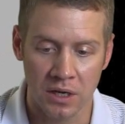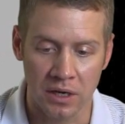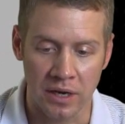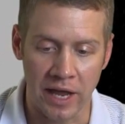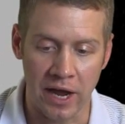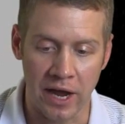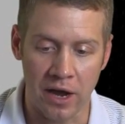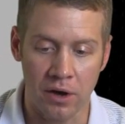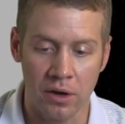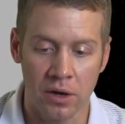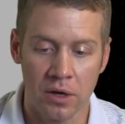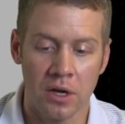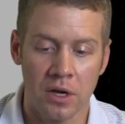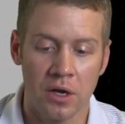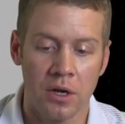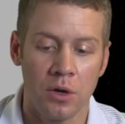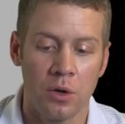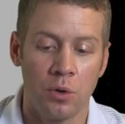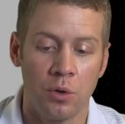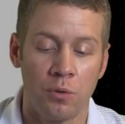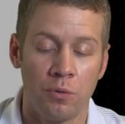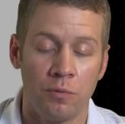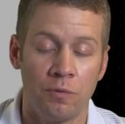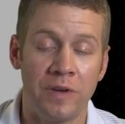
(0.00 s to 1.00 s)
Now,
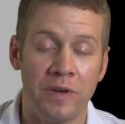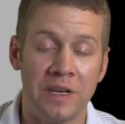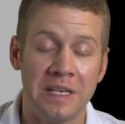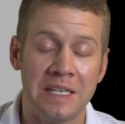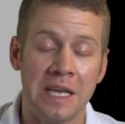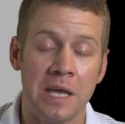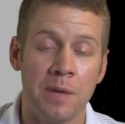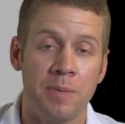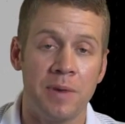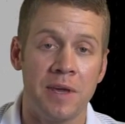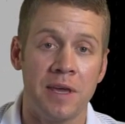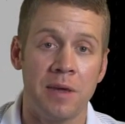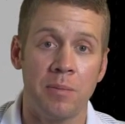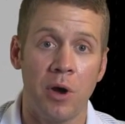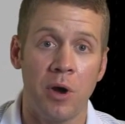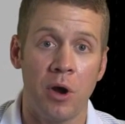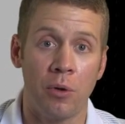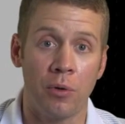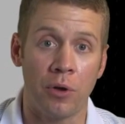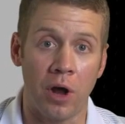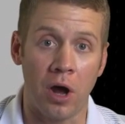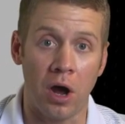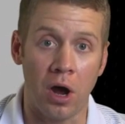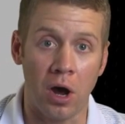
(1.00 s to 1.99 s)
VTP
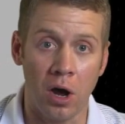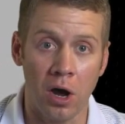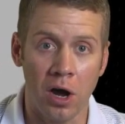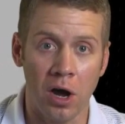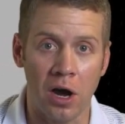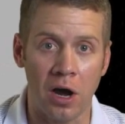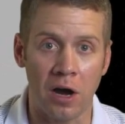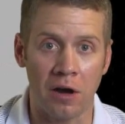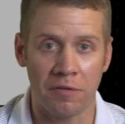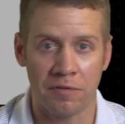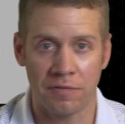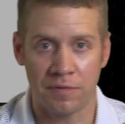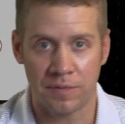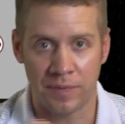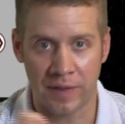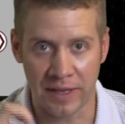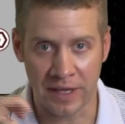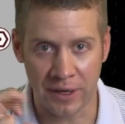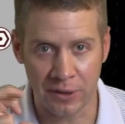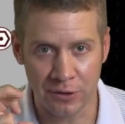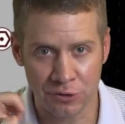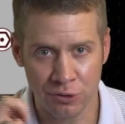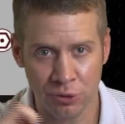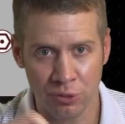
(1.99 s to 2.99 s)
mode off,
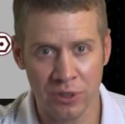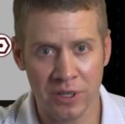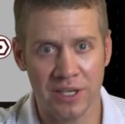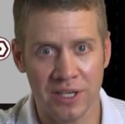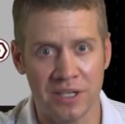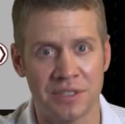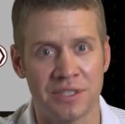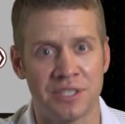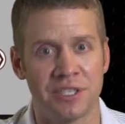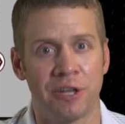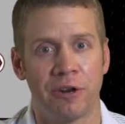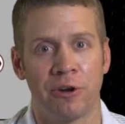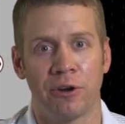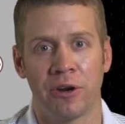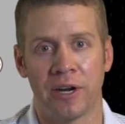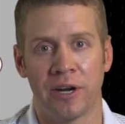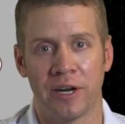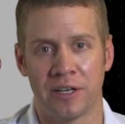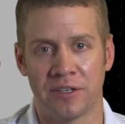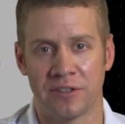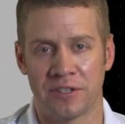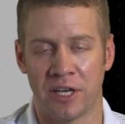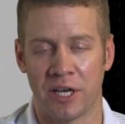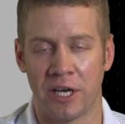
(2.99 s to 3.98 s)
they sort of consider
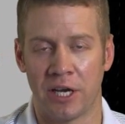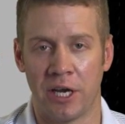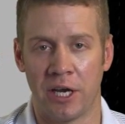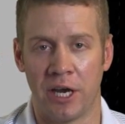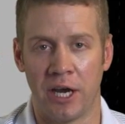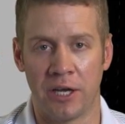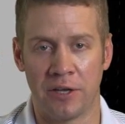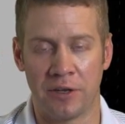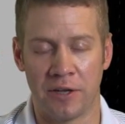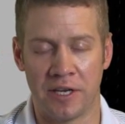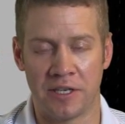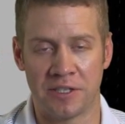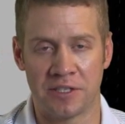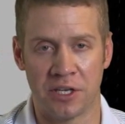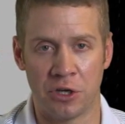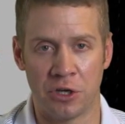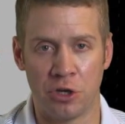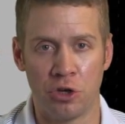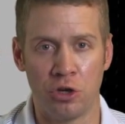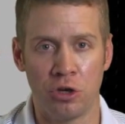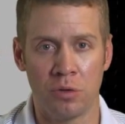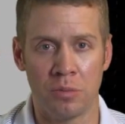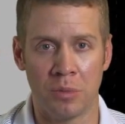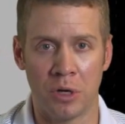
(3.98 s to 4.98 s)
it as a
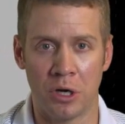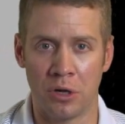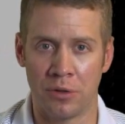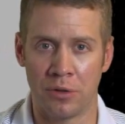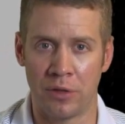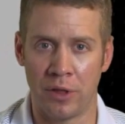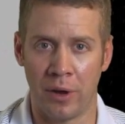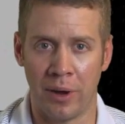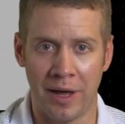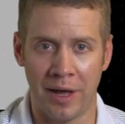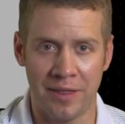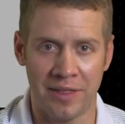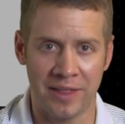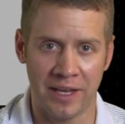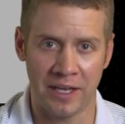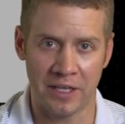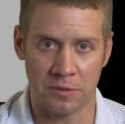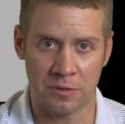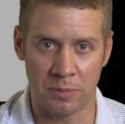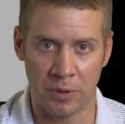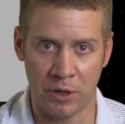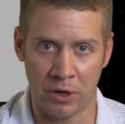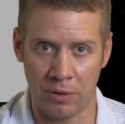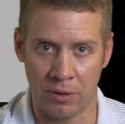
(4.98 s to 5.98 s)
new mode, though I think
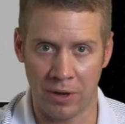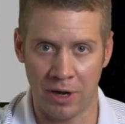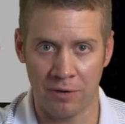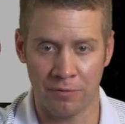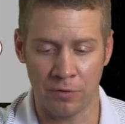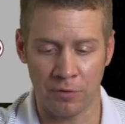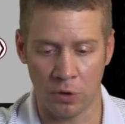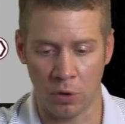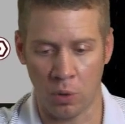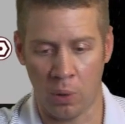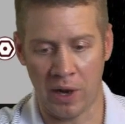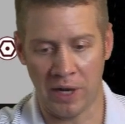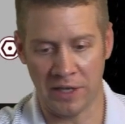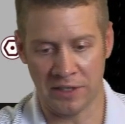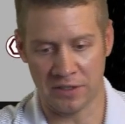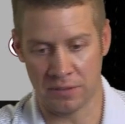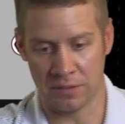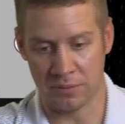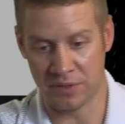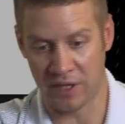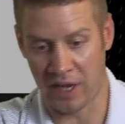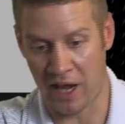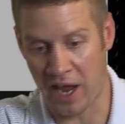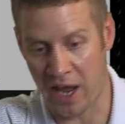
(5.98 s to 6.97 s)
it's been around for quite
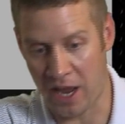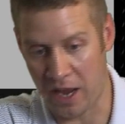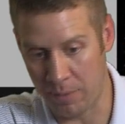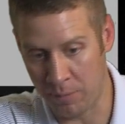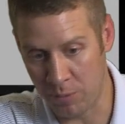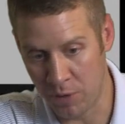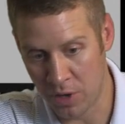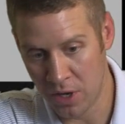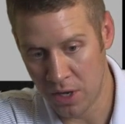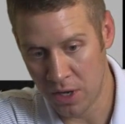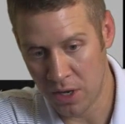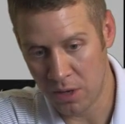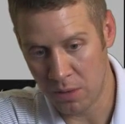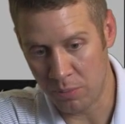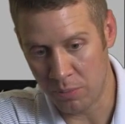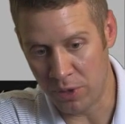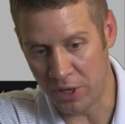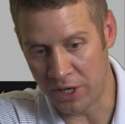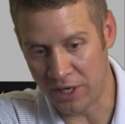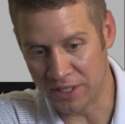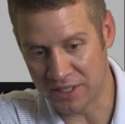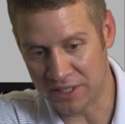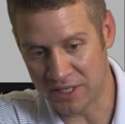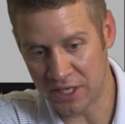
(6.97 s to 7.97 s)
some time.
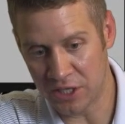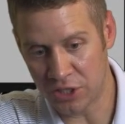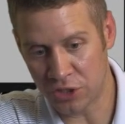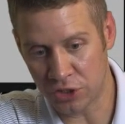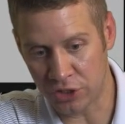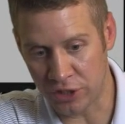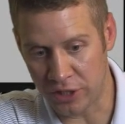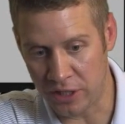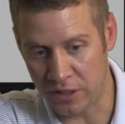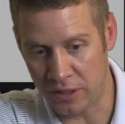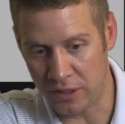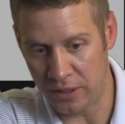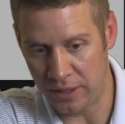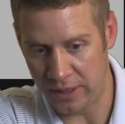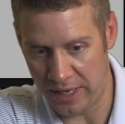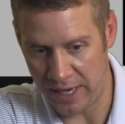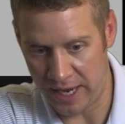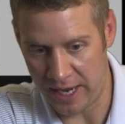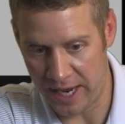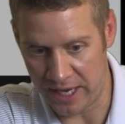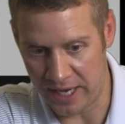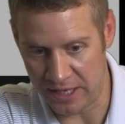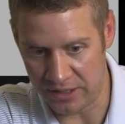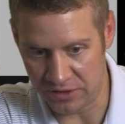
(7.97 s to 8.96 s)
But essentially,
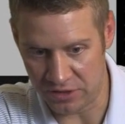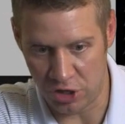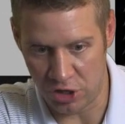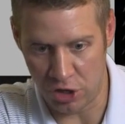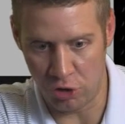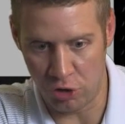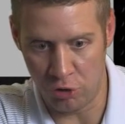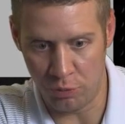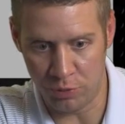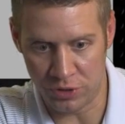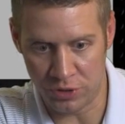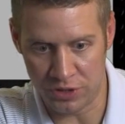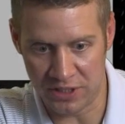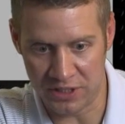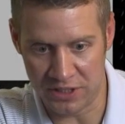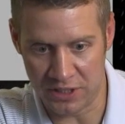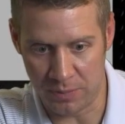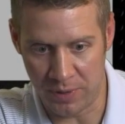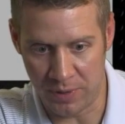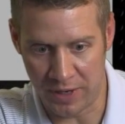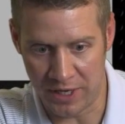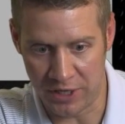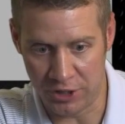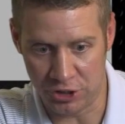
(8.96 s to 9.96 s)
it has no
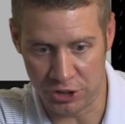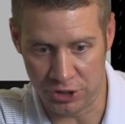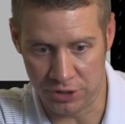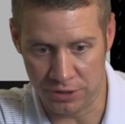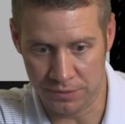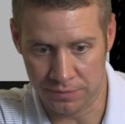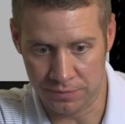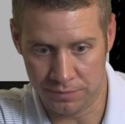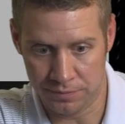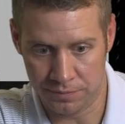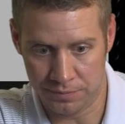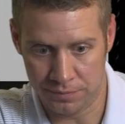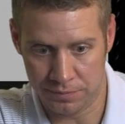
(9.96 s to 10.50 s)
participation.